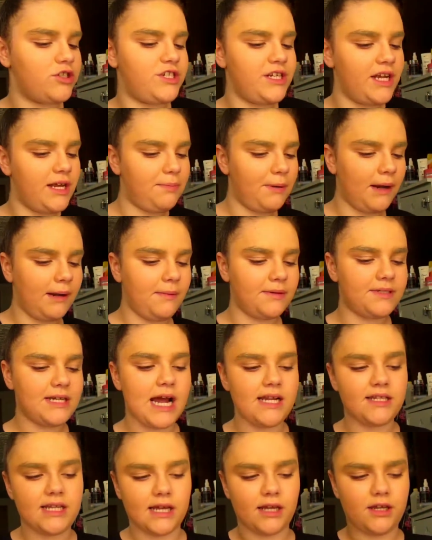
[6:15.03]
she pretty much
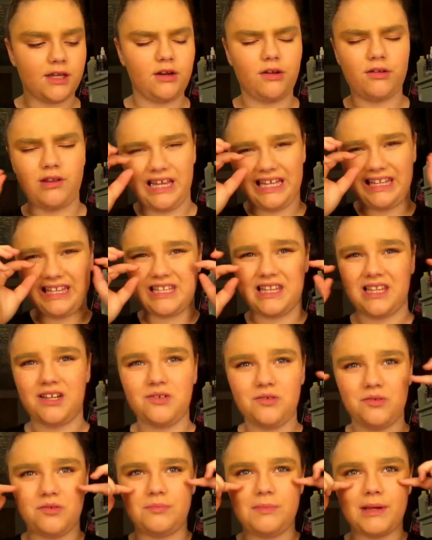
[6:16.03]
has like, you know, like the
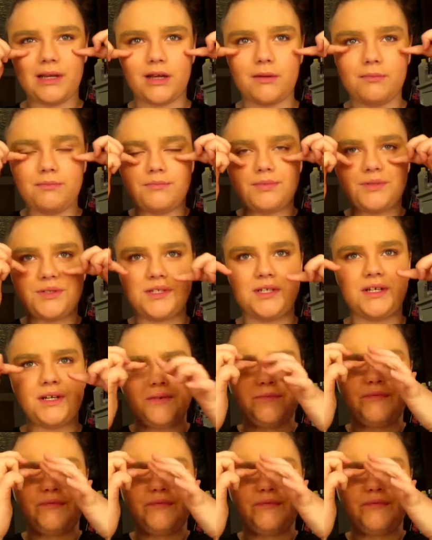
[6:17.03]
little makeup stick